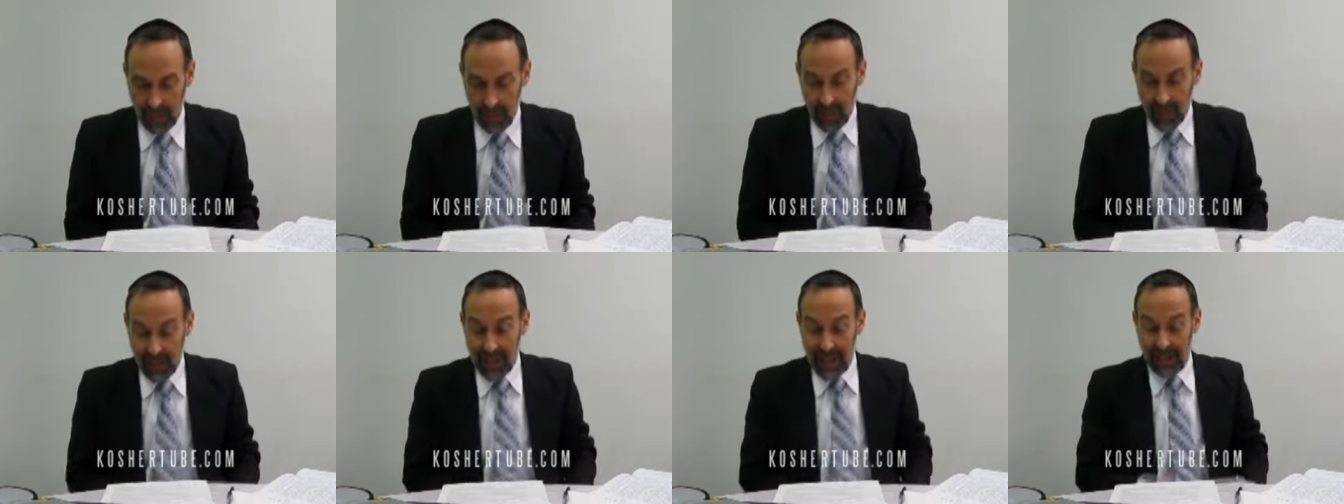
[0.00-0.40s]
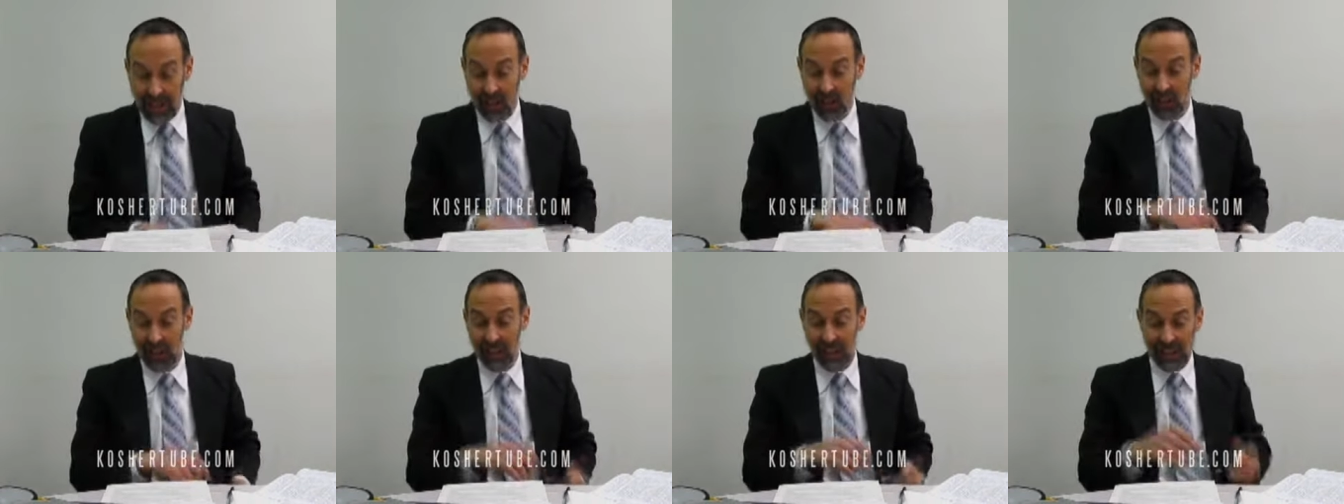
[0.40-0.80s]
Take a
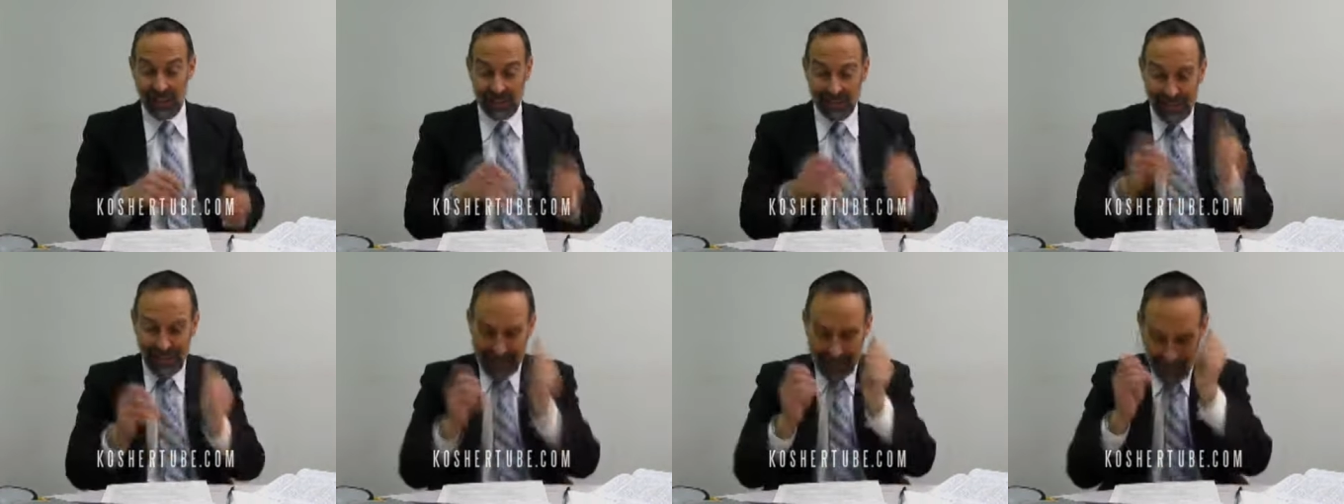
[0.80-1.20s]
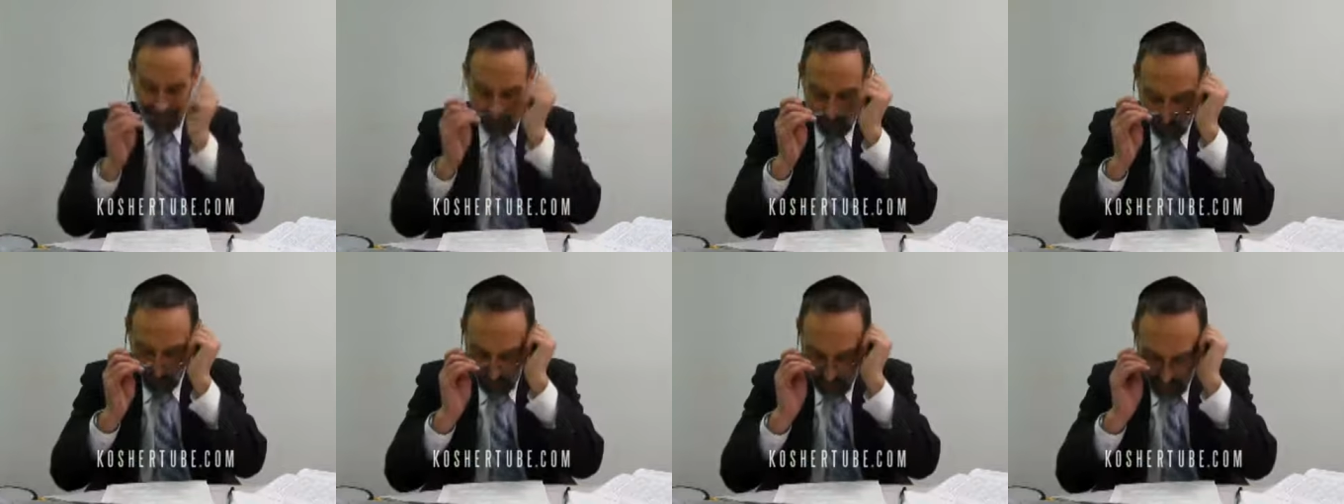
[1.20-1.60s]
look, it's the second
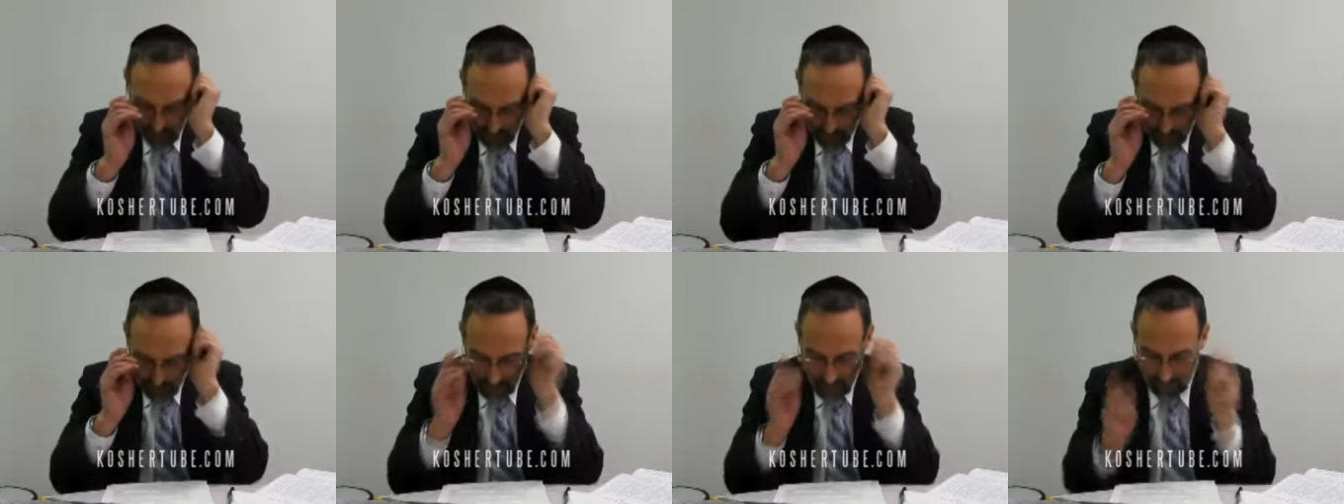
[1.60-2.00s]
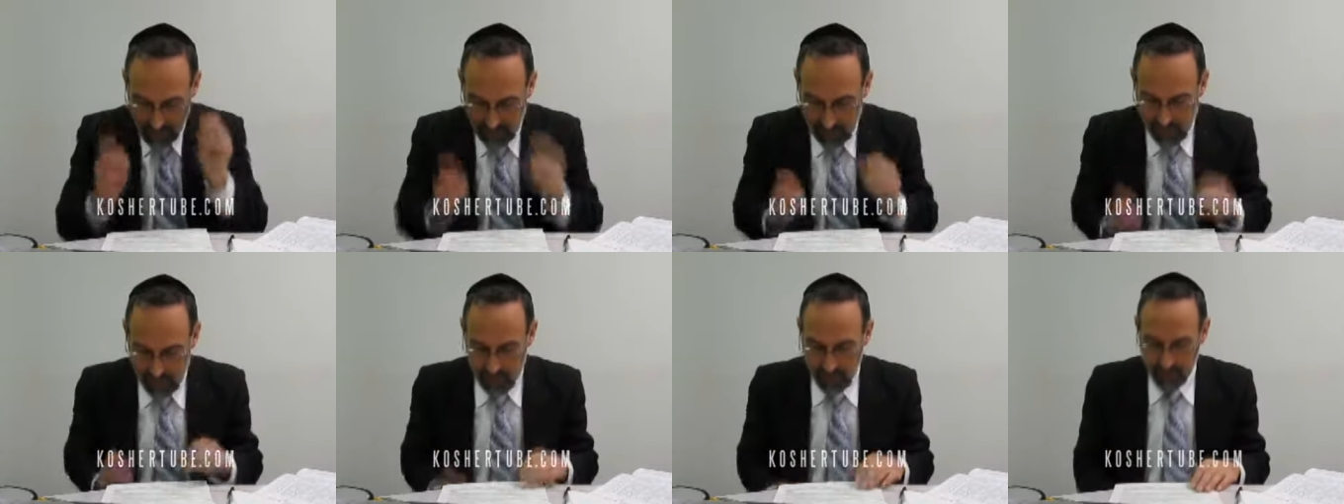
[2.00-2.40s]
source on your
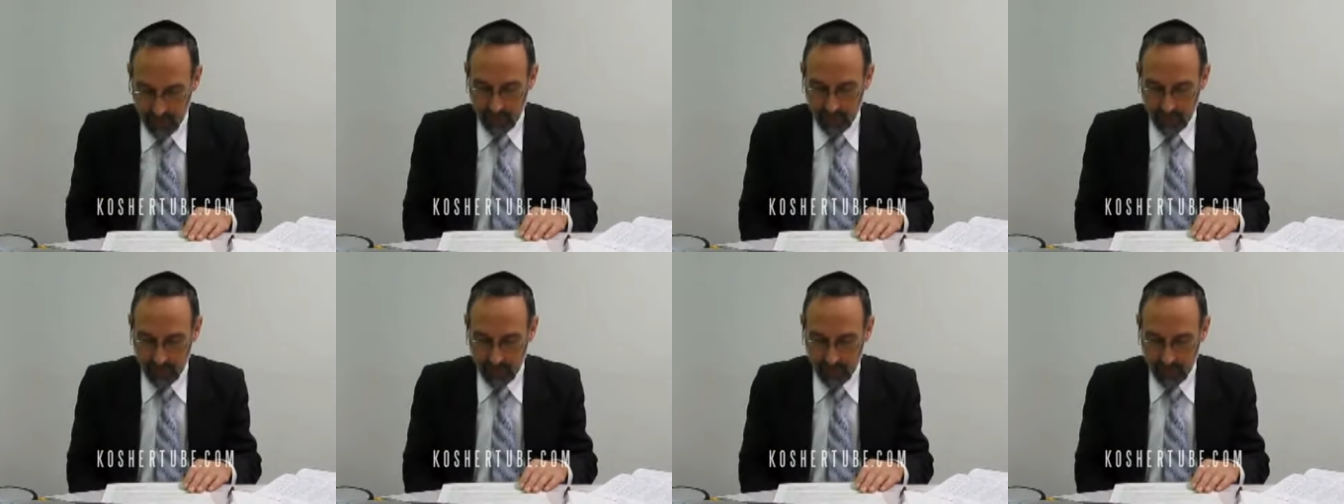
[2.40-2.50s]
page.